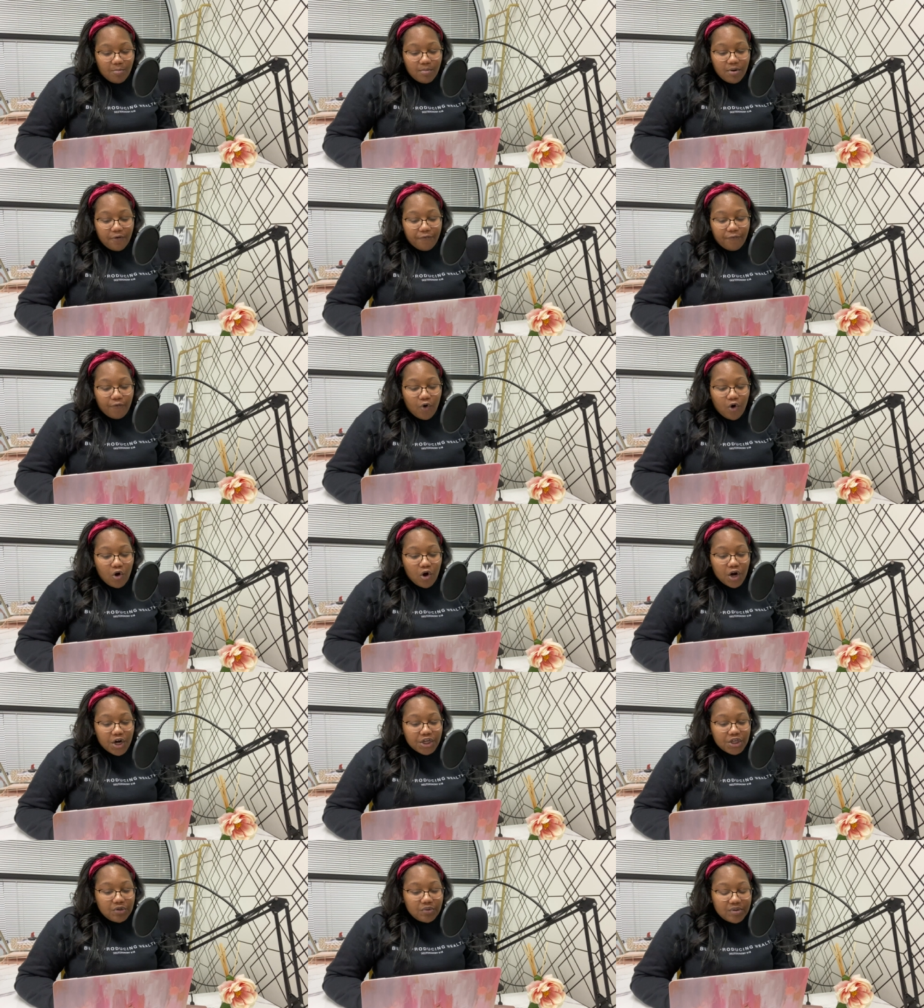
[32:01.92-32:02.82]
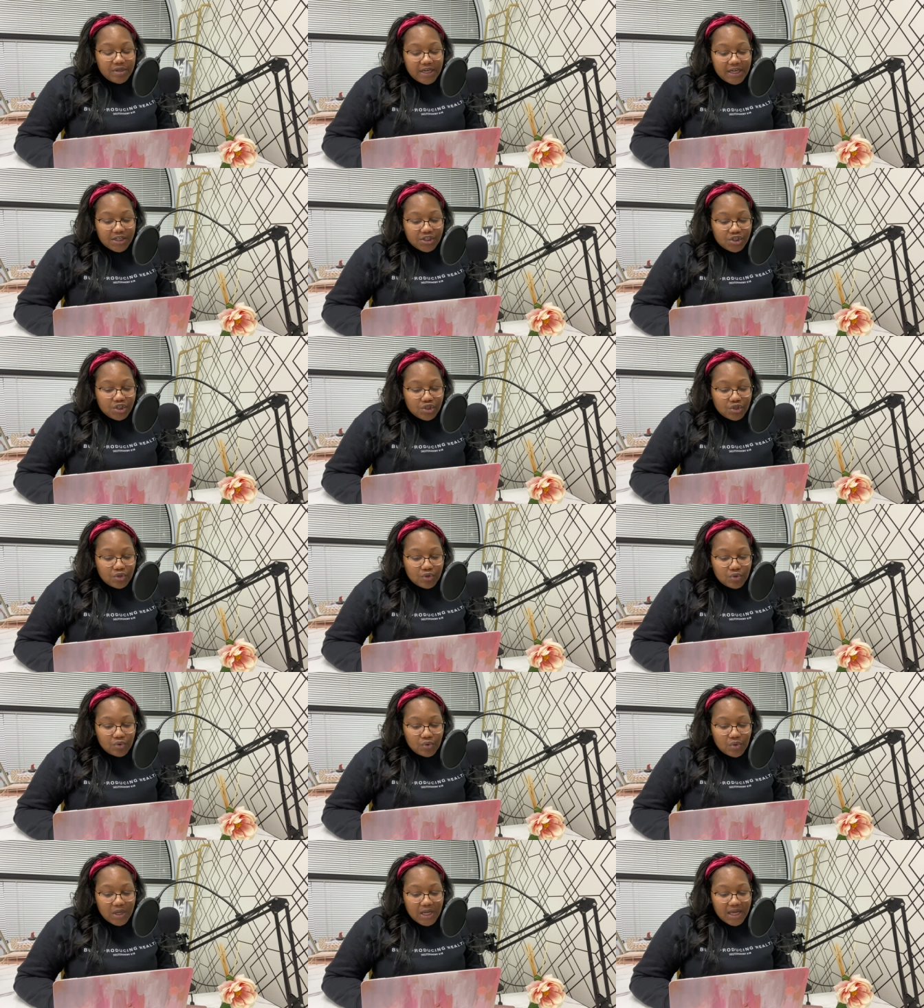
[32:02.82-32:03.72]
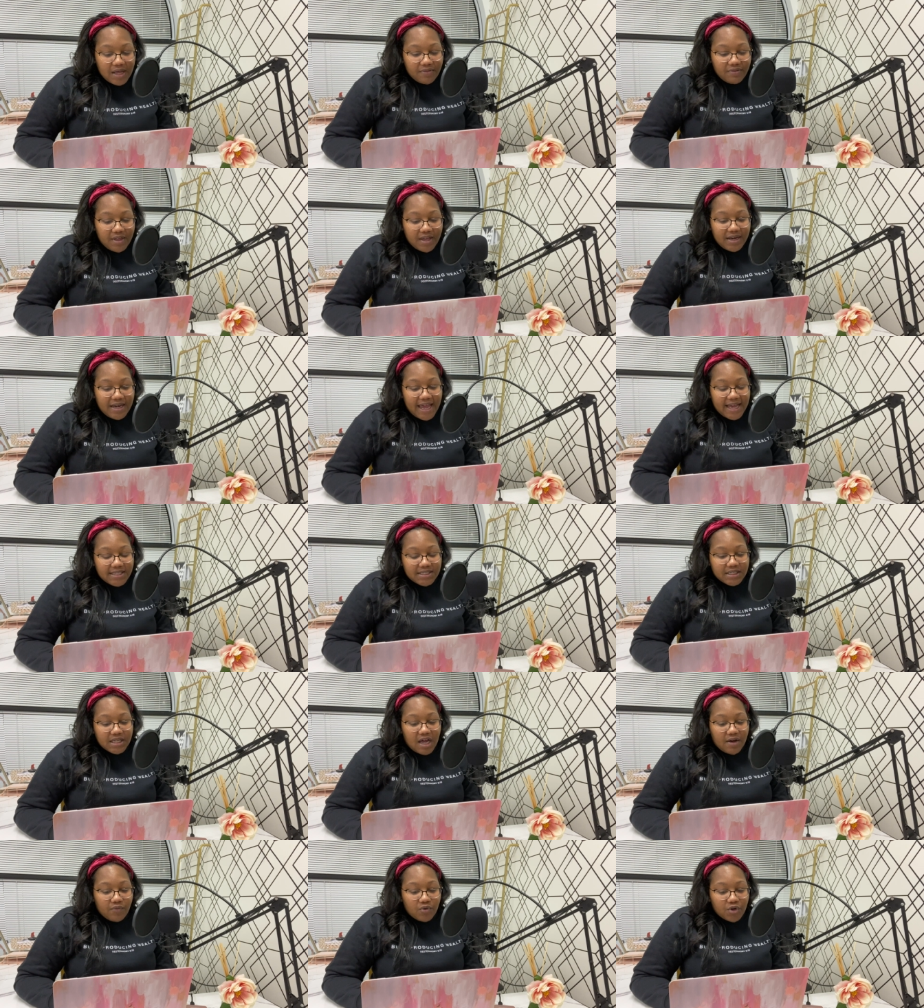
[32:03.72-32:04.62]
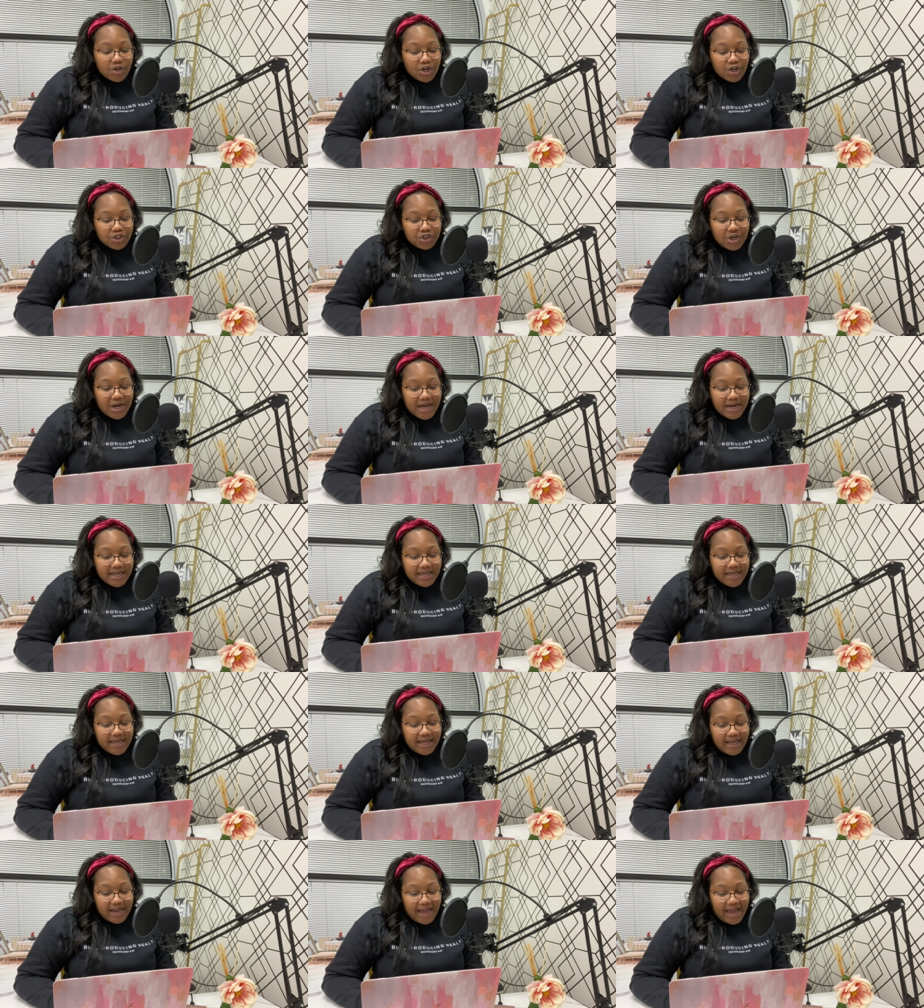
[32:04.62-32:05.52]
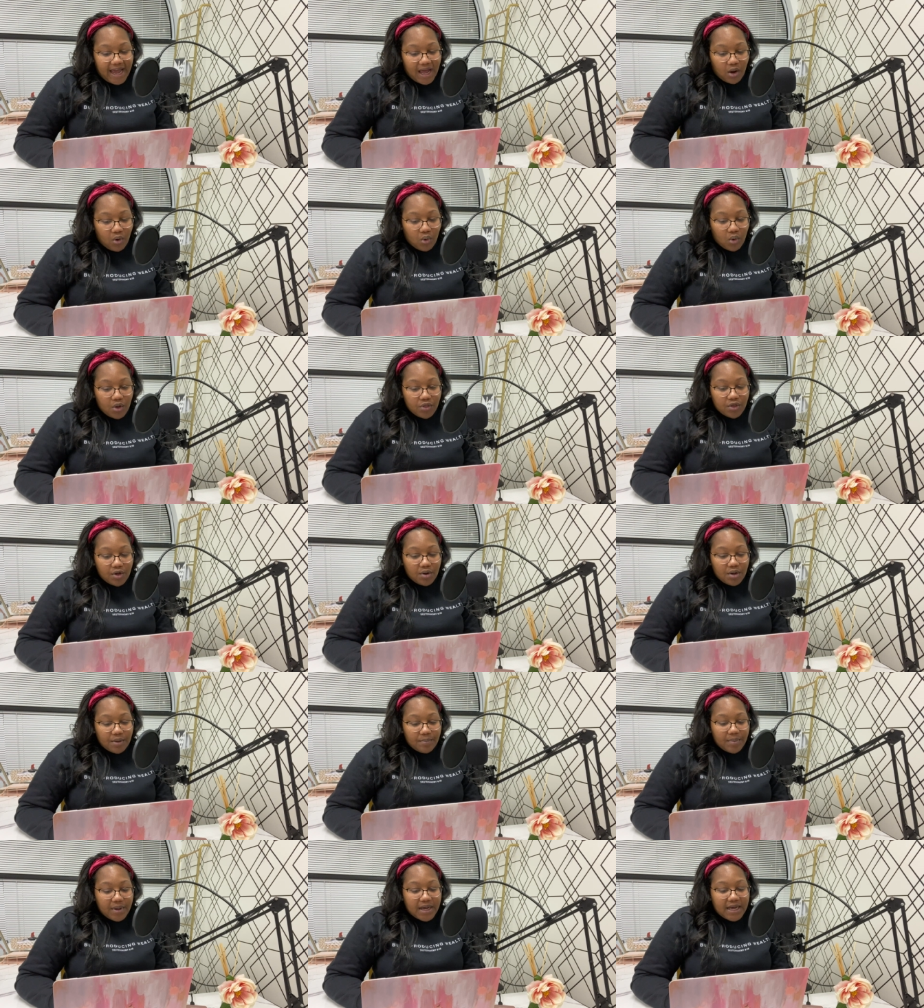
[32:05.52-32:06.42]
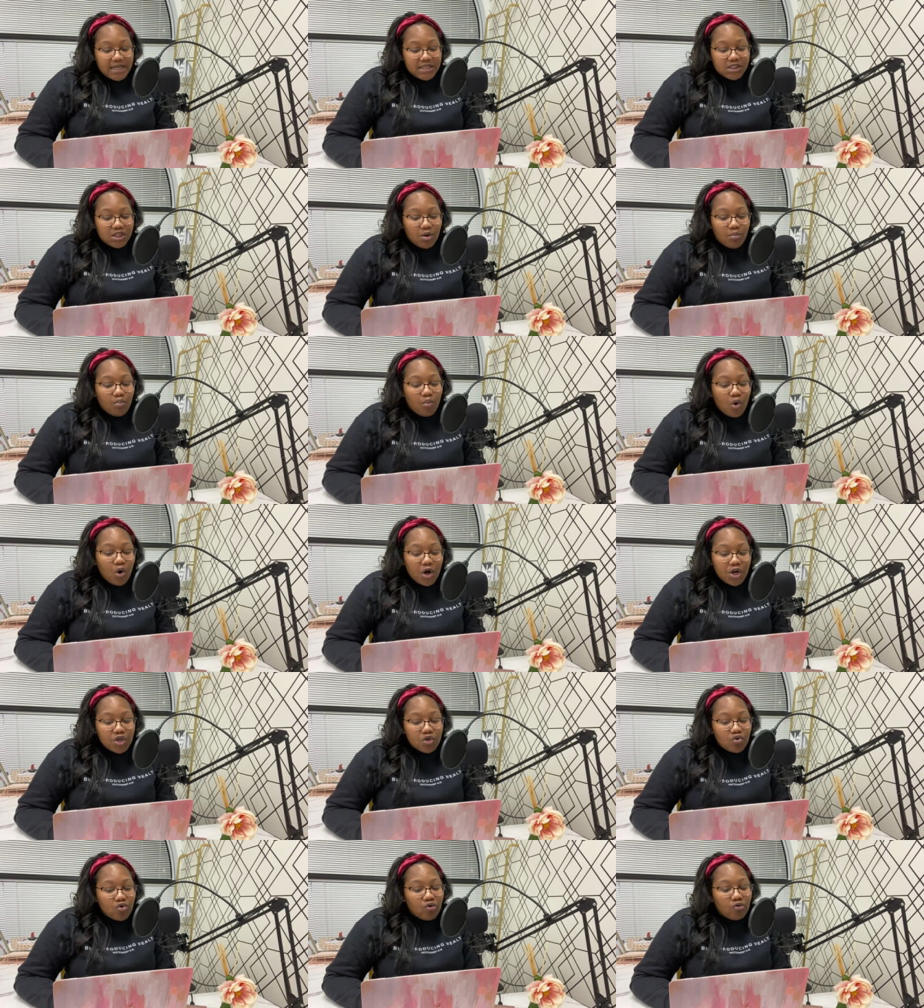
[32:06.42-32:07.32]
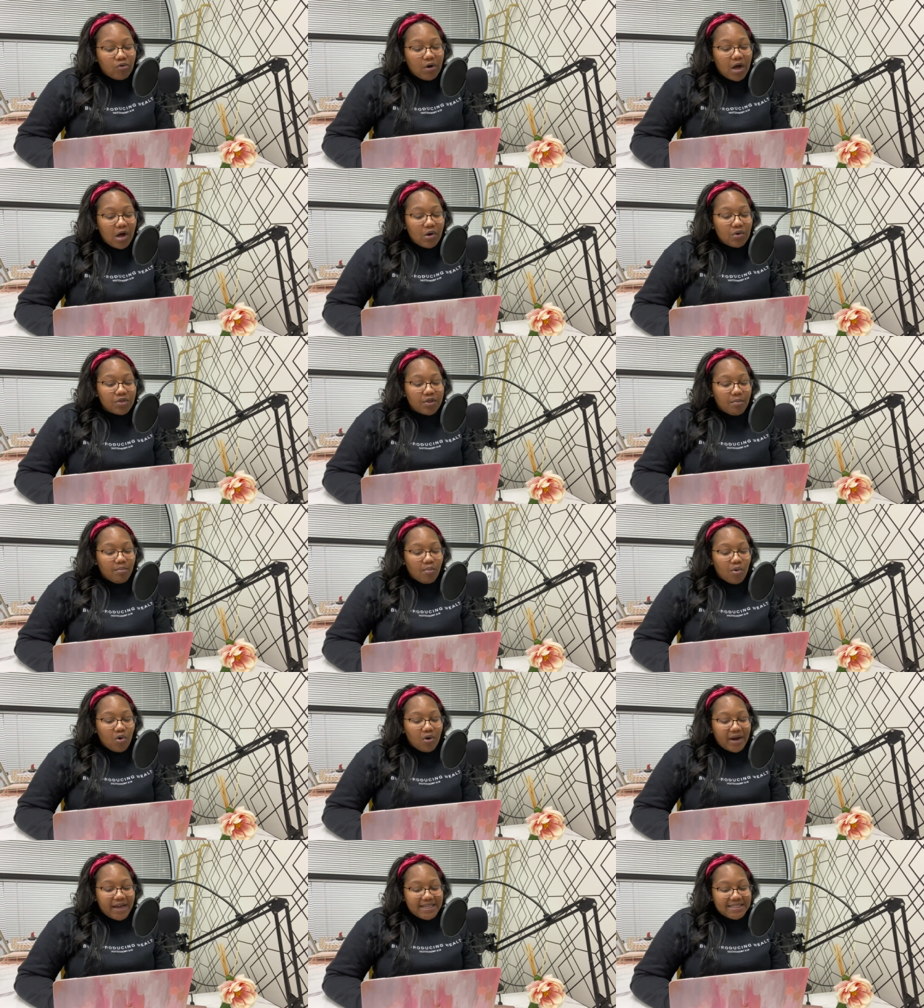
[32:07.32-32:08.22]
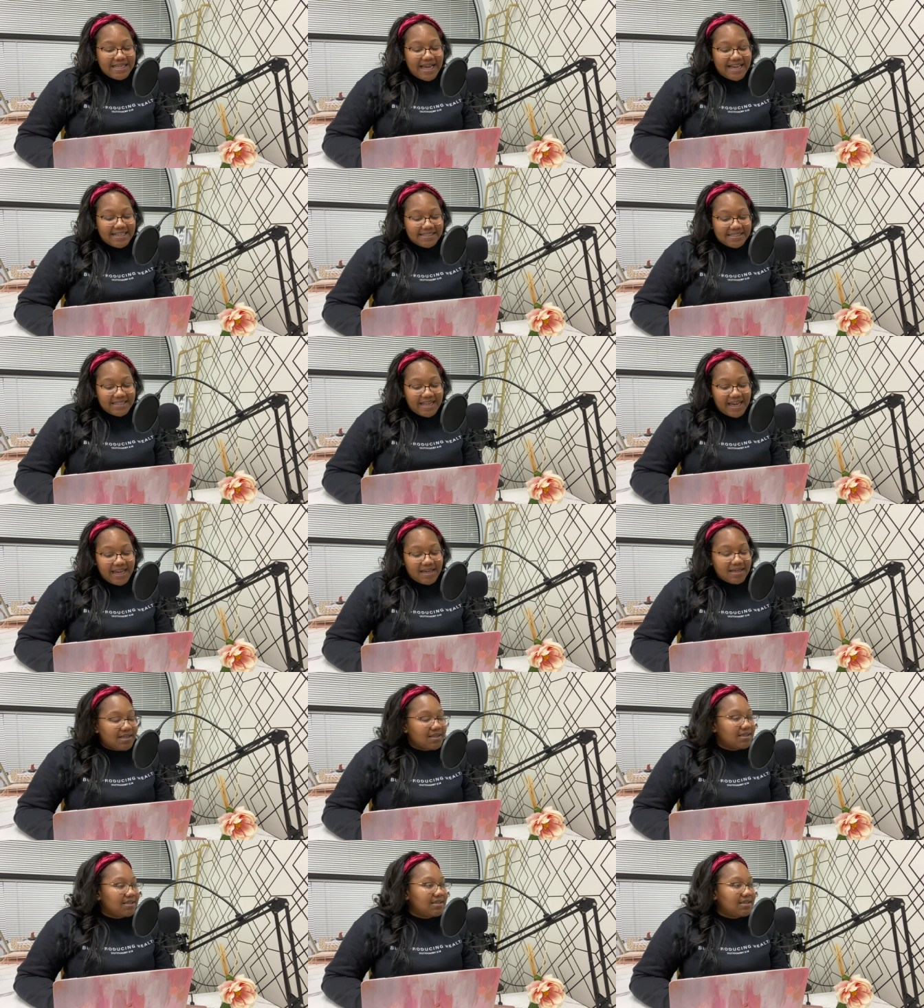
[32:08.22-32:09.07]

before you get to the next level you're trying to get at, because the more you grow, the more is at stake.